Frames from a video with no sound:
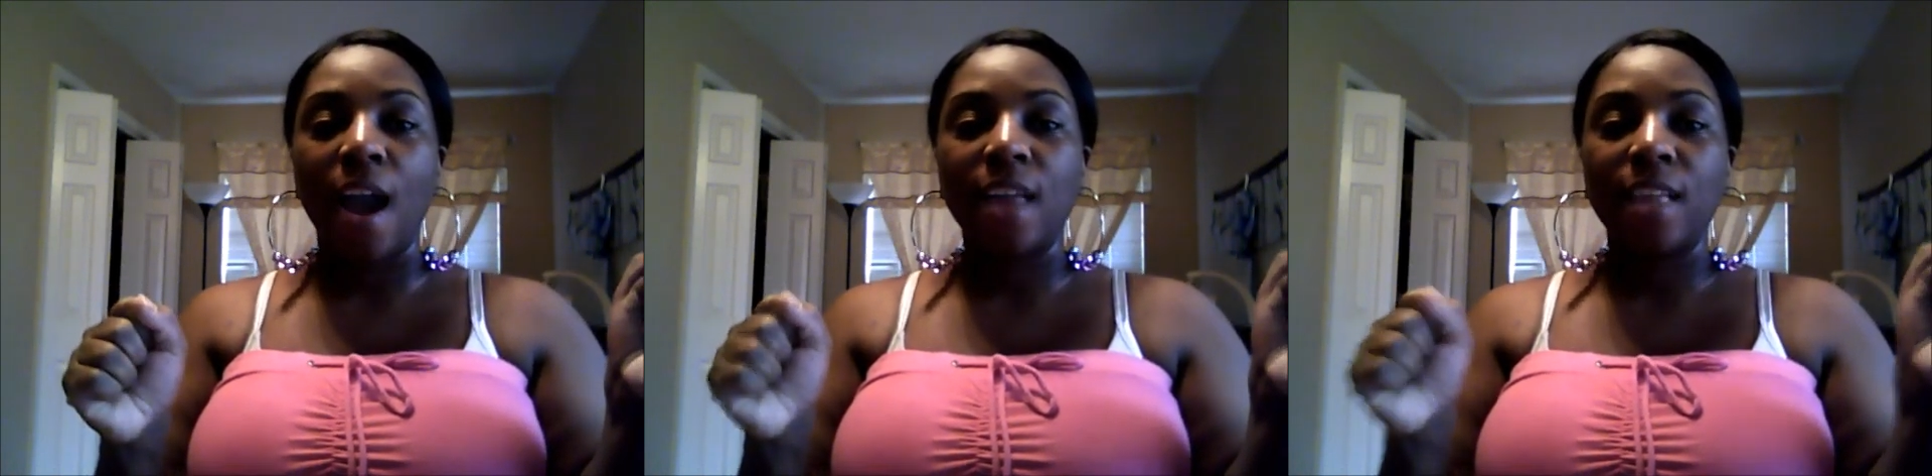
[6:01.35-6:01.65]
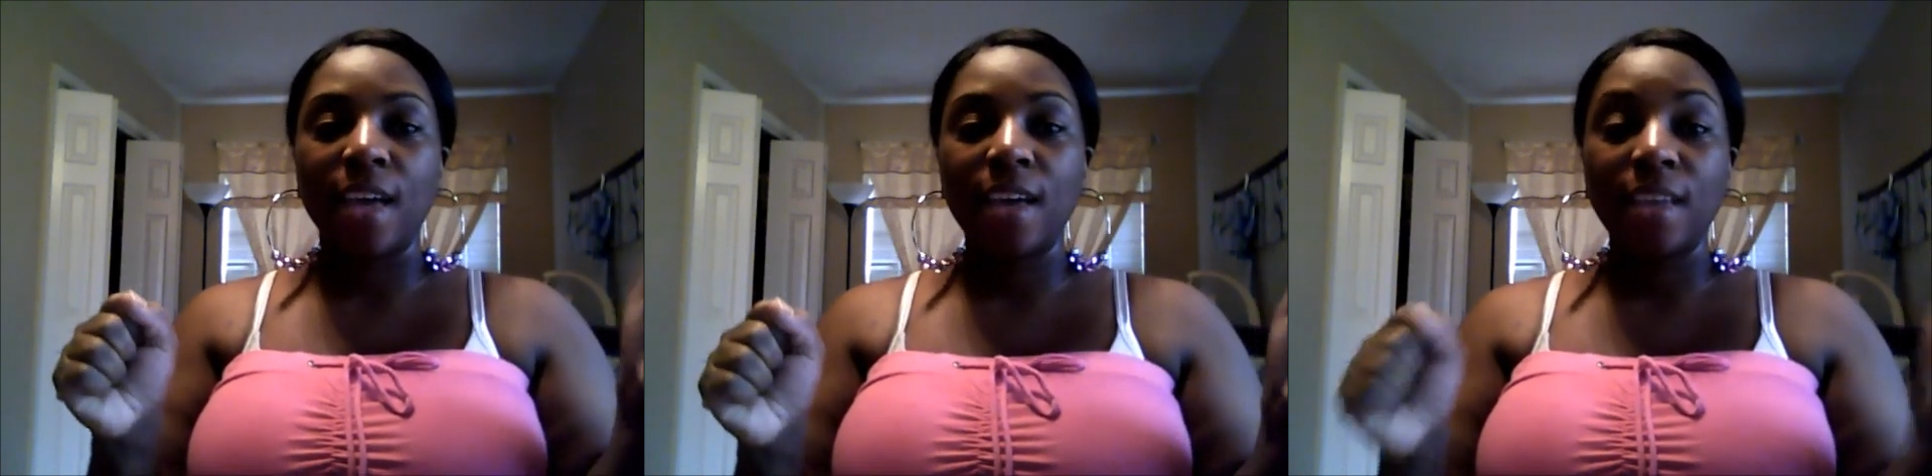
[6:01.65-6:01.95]

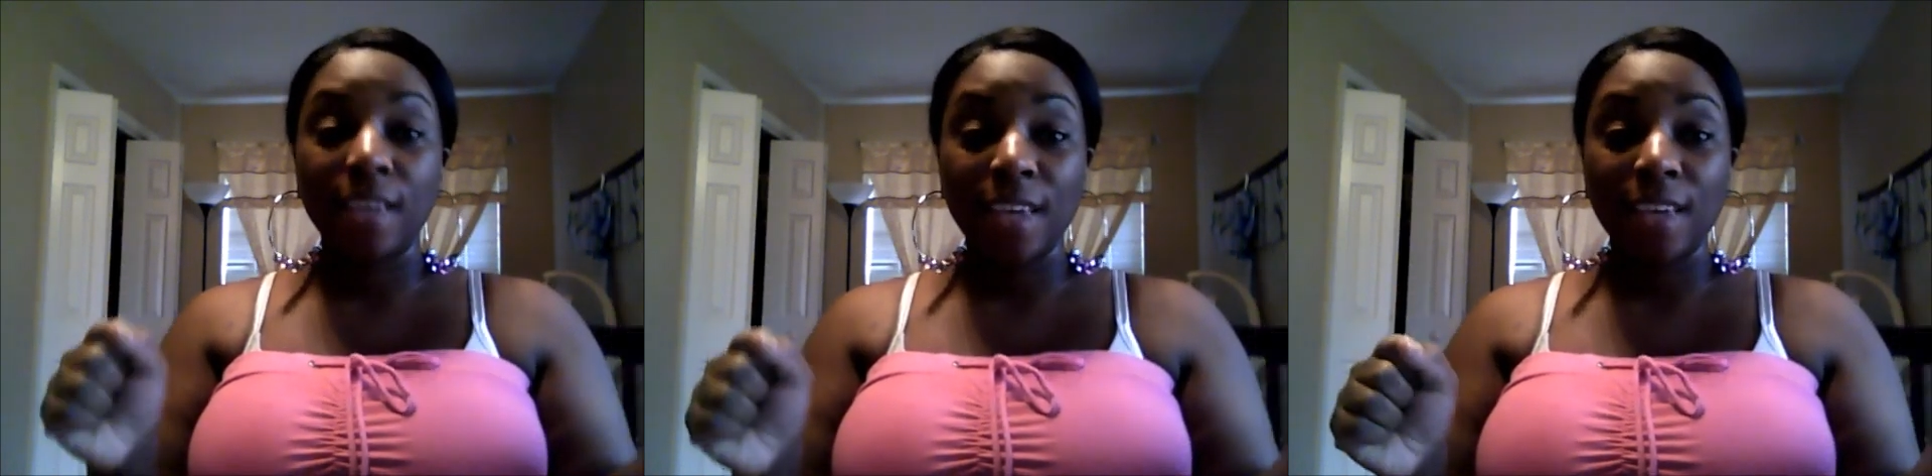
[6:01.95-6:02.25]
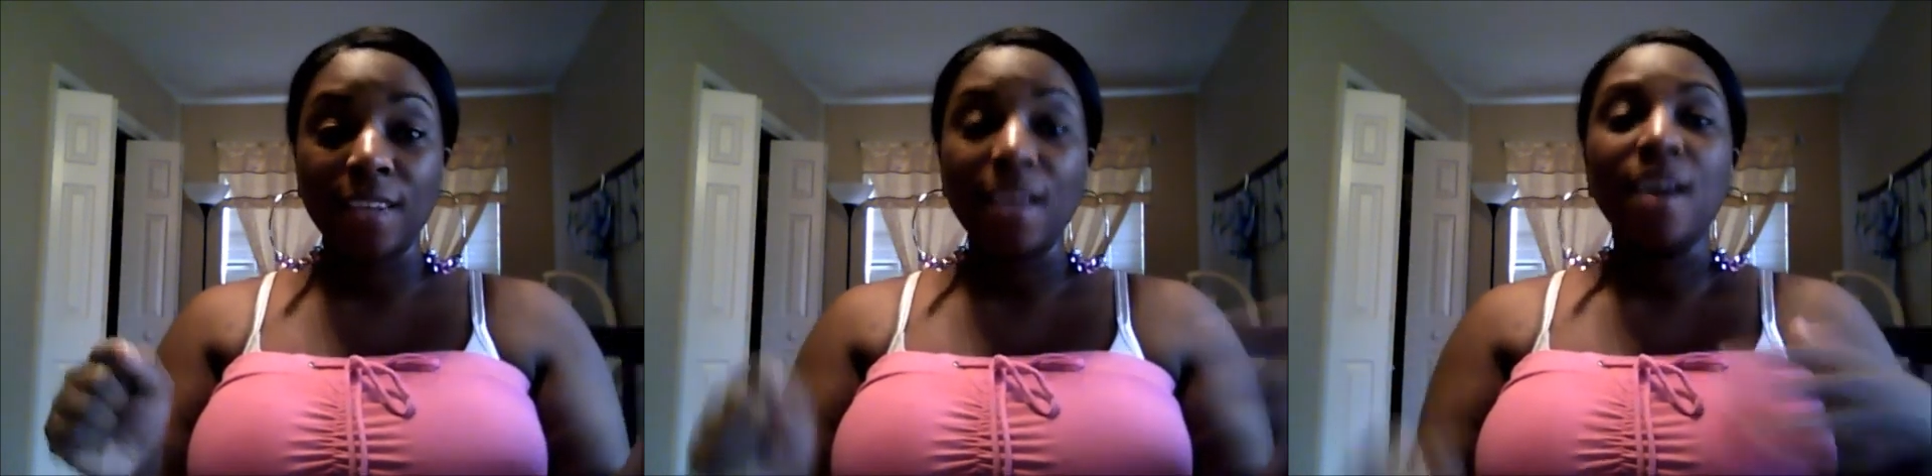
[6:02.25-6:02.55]
and
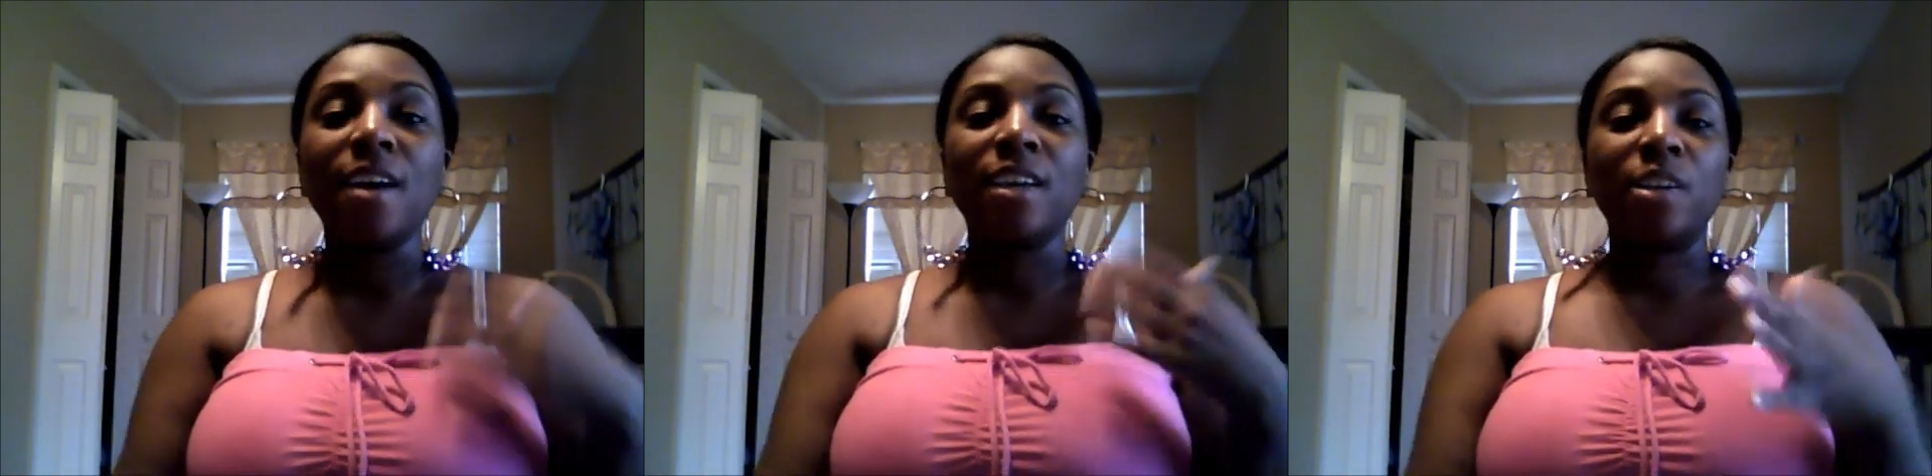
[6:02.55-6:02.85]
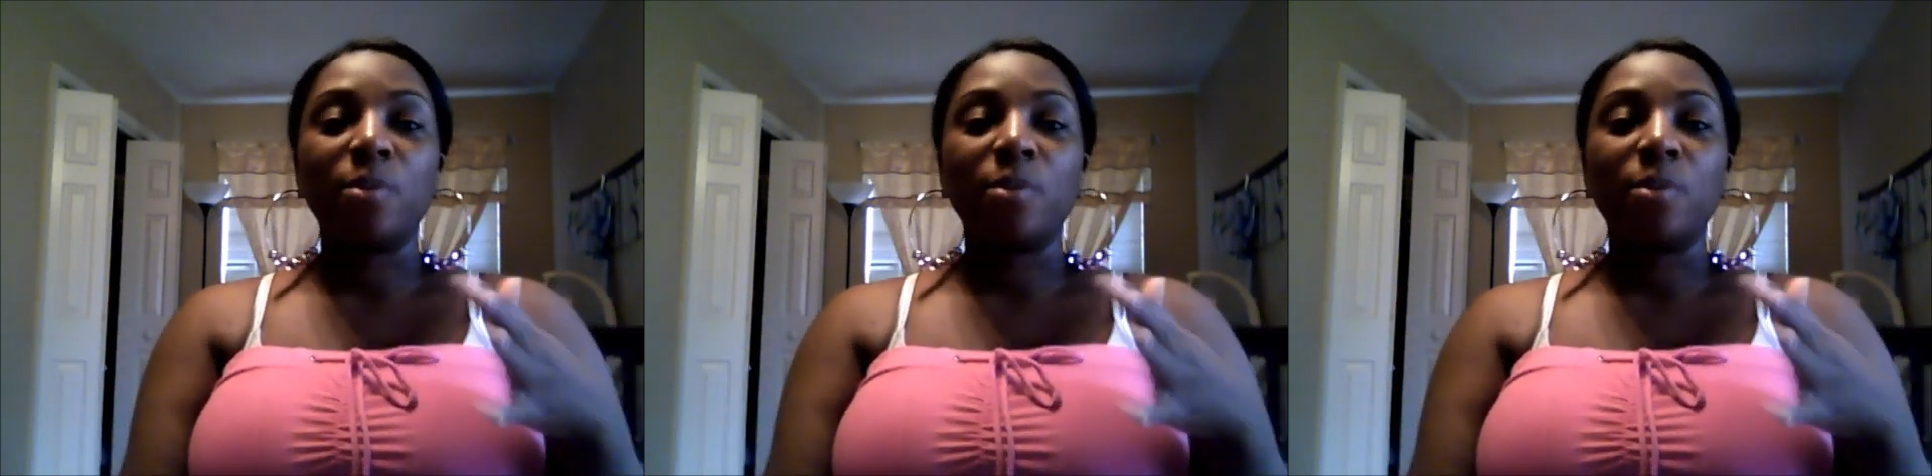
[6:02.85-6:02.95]
again, you know,